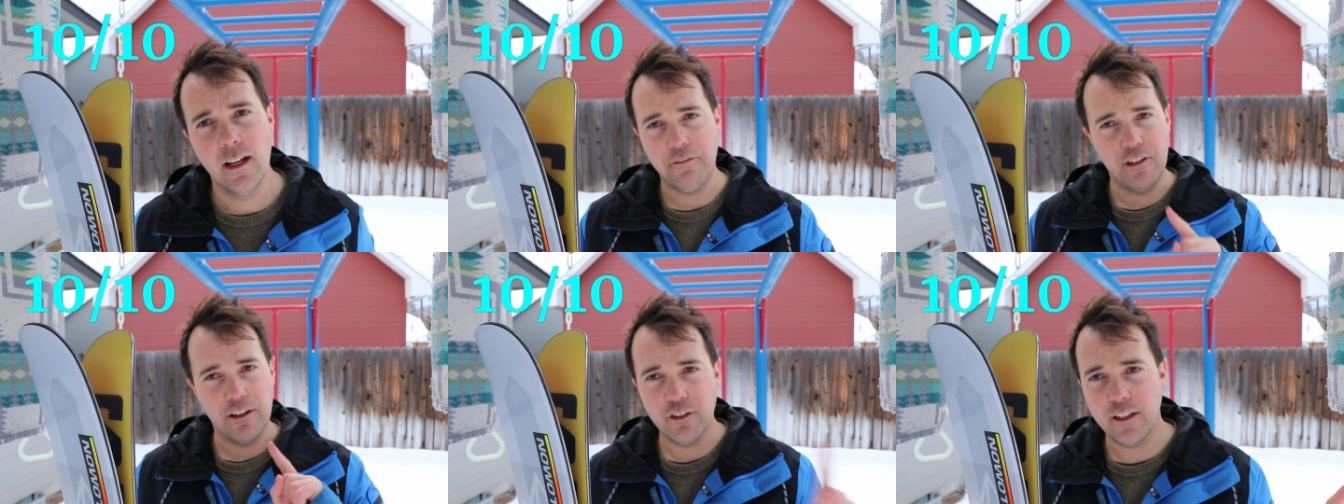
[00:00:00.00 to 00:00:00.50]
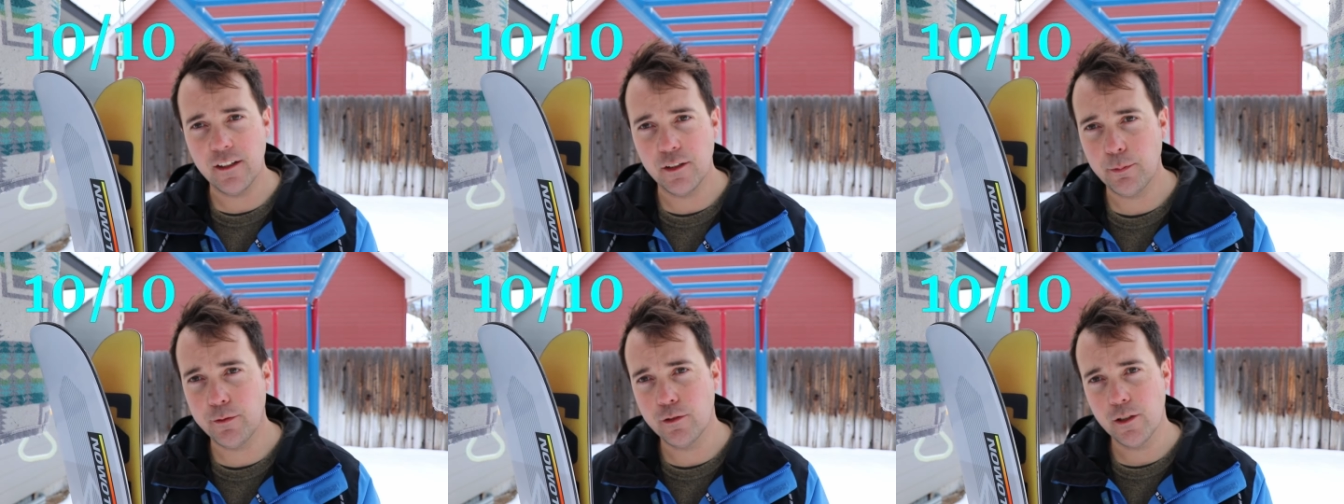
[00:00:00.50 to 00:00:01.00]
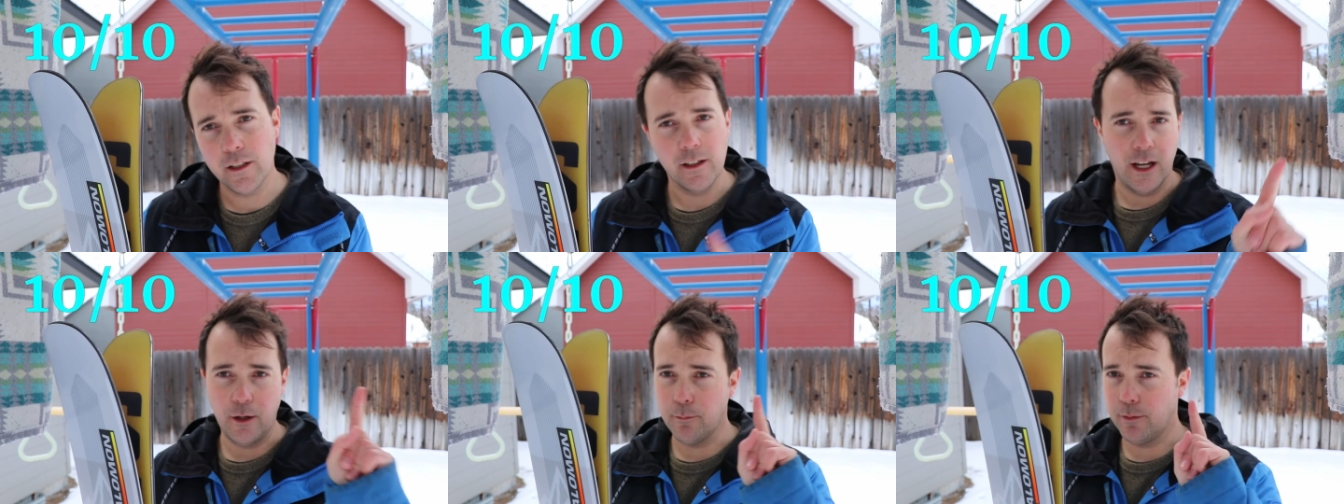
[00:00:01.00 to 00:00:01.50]
I've never done this before.
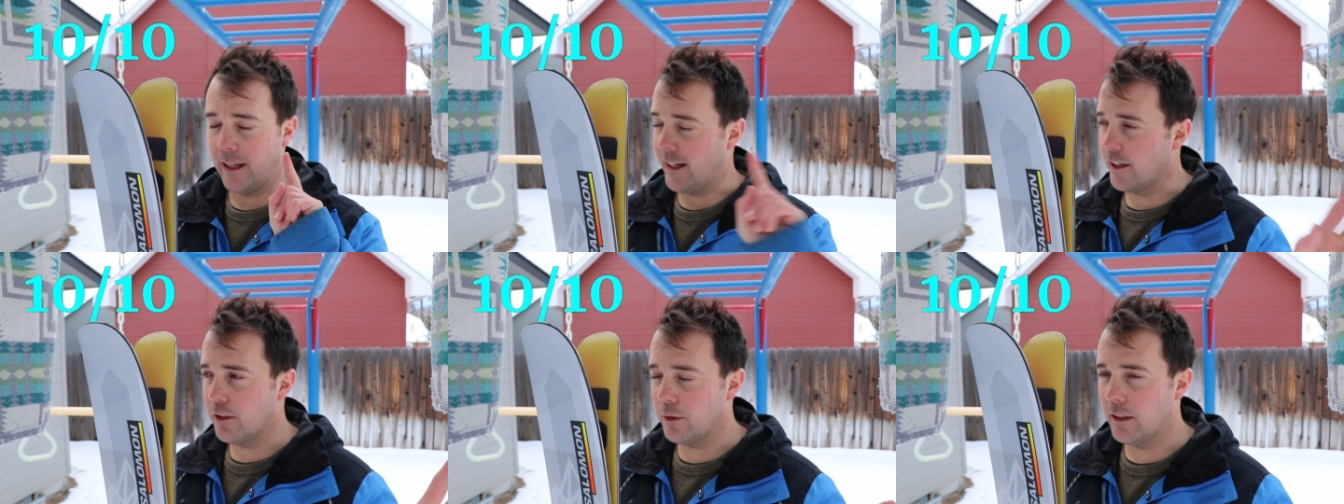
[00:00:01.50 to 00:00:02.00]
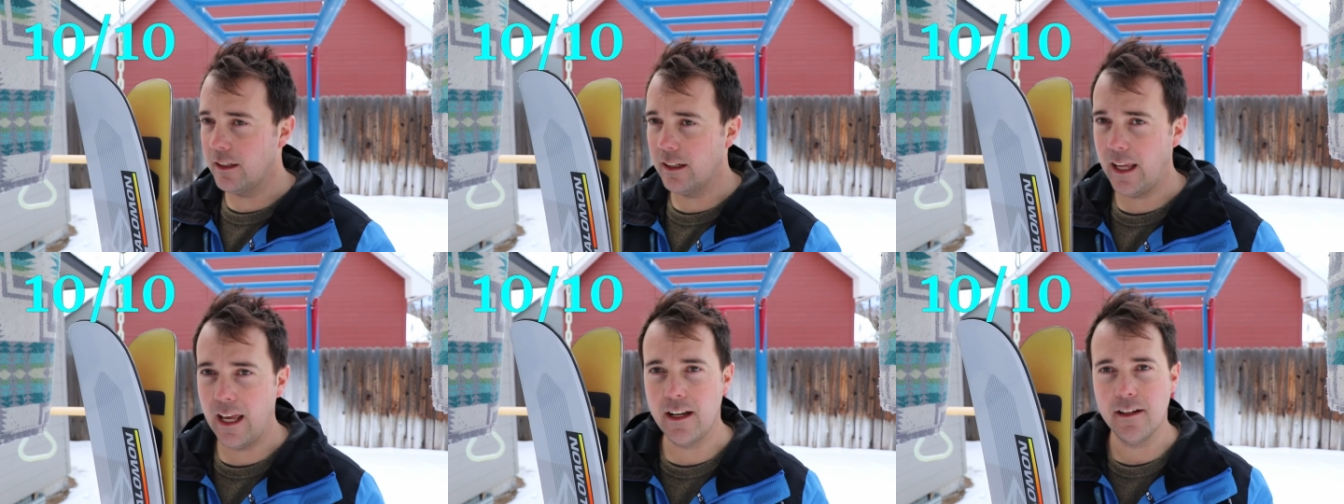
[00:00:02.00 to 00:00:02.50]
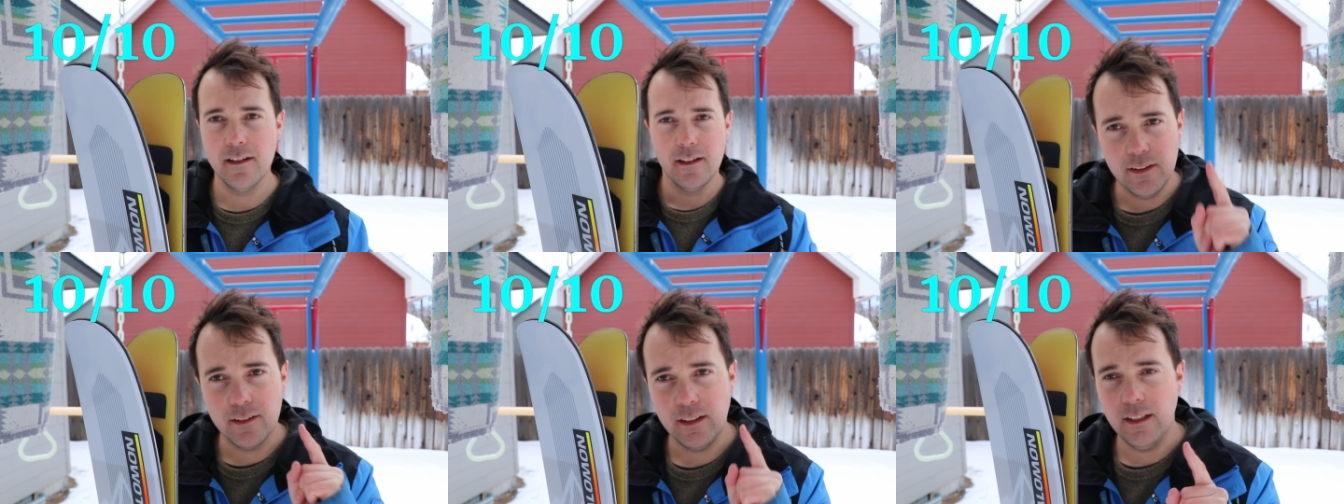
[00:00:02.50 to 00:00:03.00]
I don't plan on doing it again.
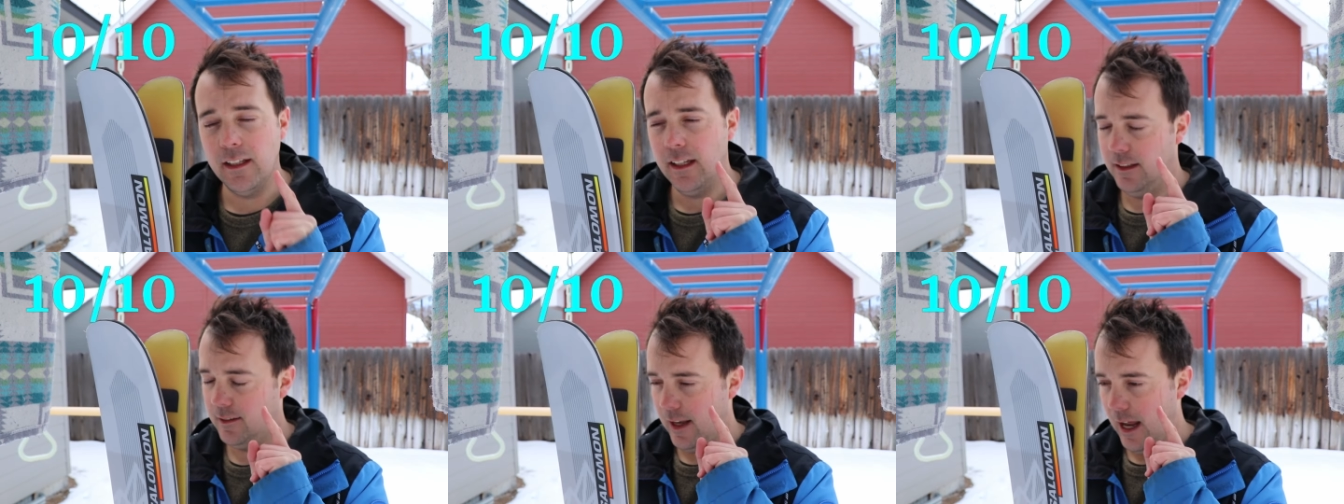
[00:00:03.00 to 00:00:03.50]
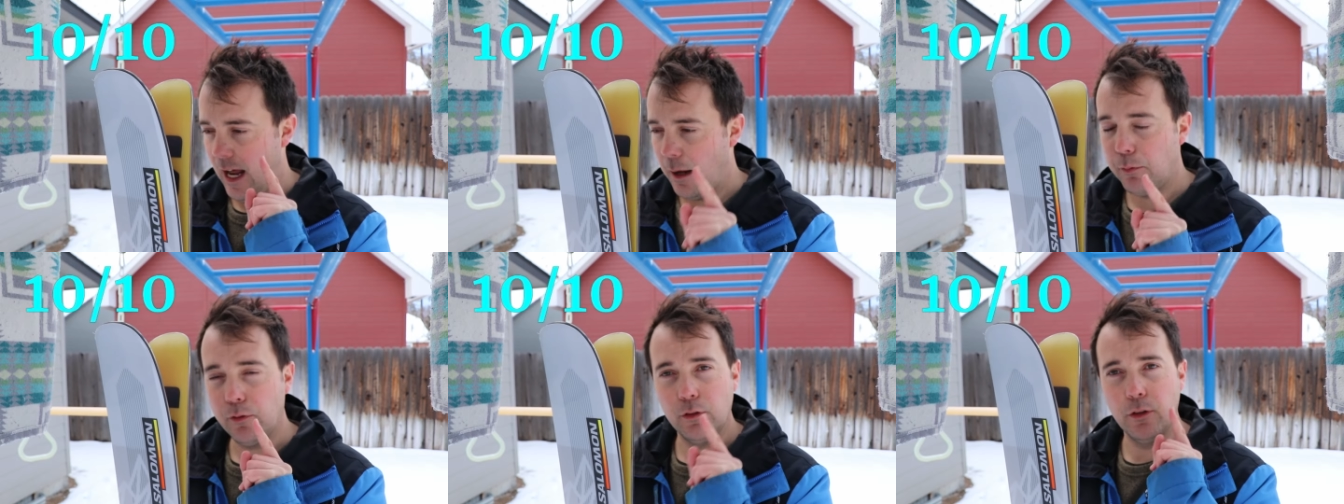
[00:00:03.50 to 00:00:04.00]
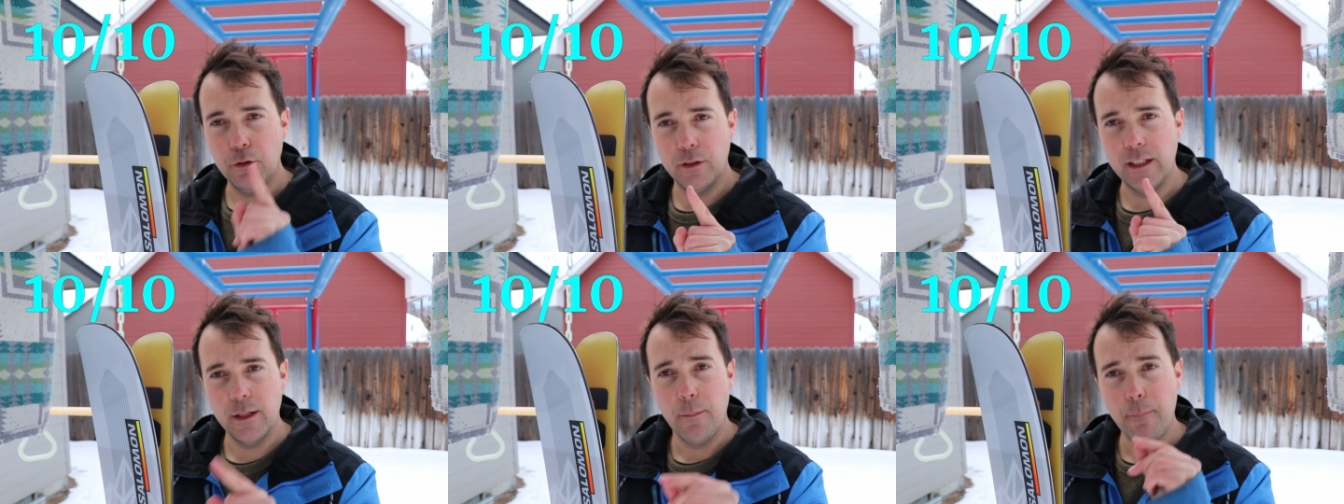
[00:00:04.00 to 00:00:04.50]
This ski is
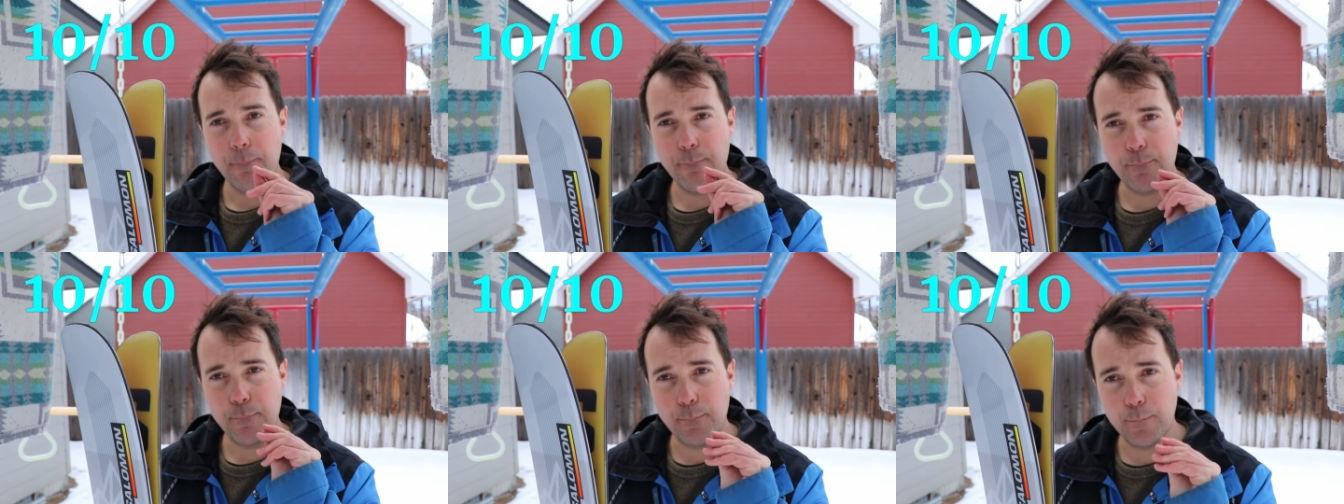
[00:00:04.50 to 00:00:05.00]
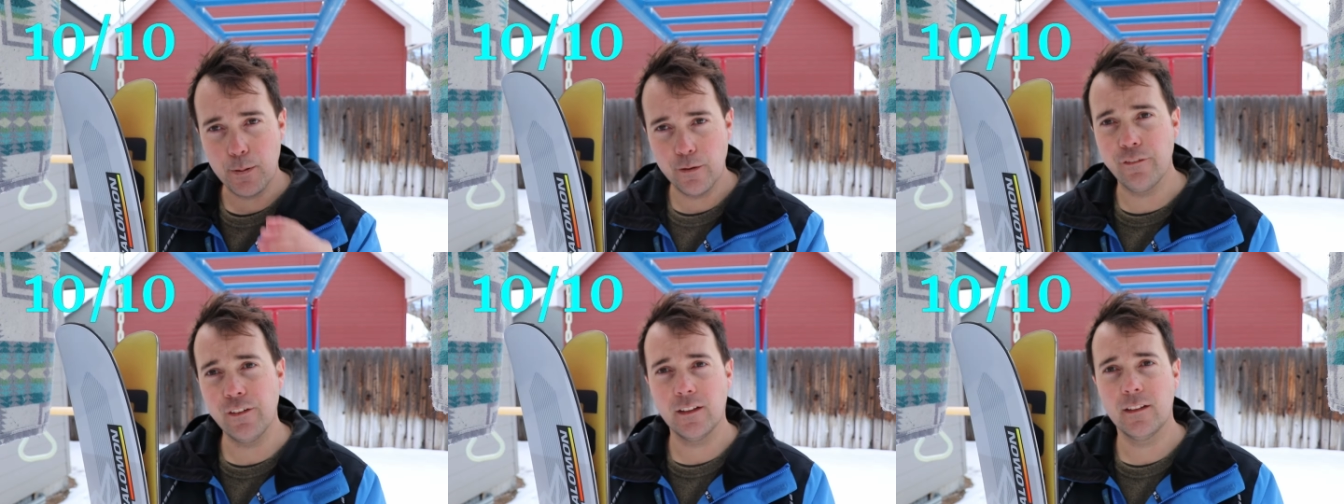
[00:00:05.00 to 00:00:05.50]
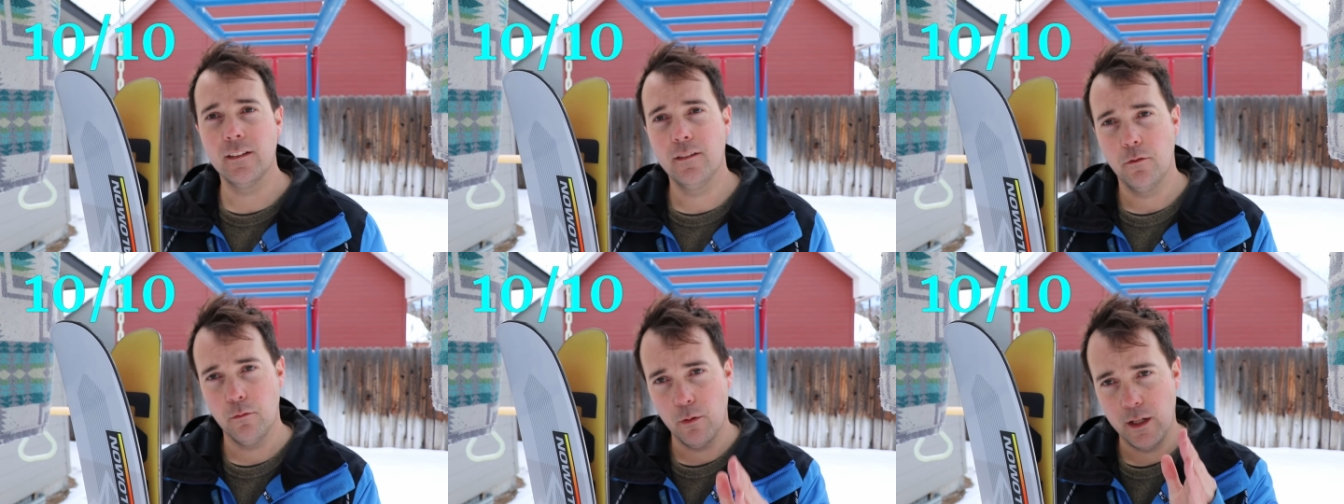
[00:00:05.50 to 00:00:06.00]
absolutely perfect
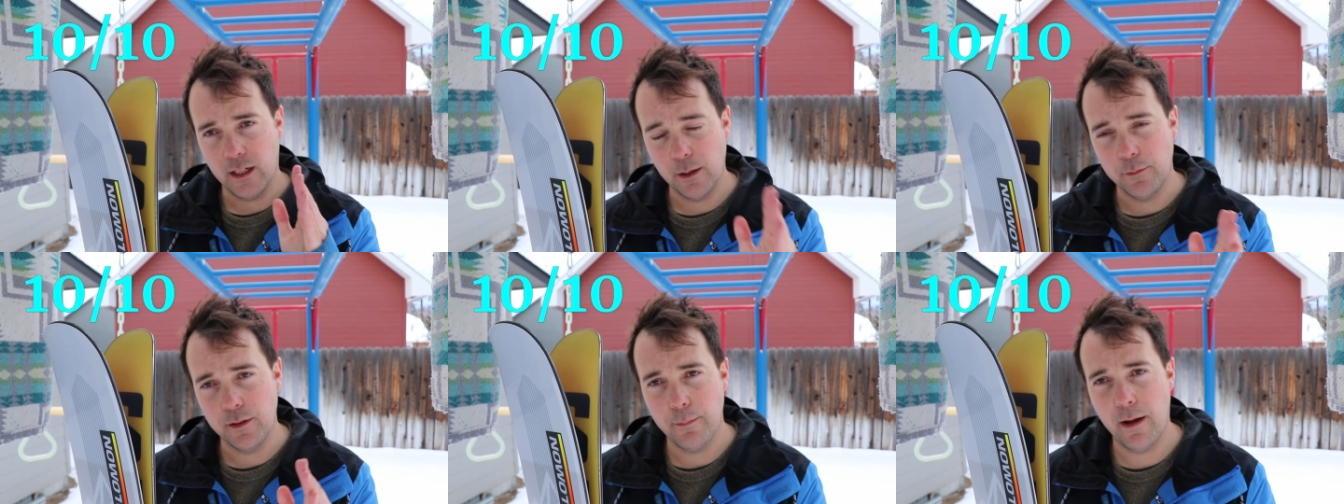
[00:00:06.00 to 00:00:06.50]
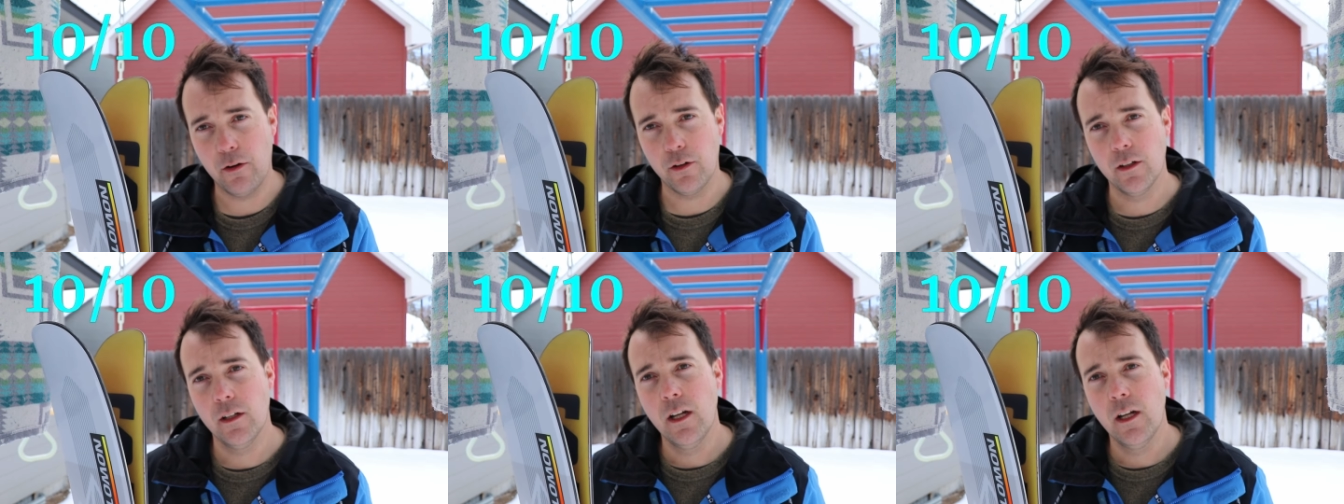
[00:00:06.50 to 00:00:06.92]
when it comes to powder.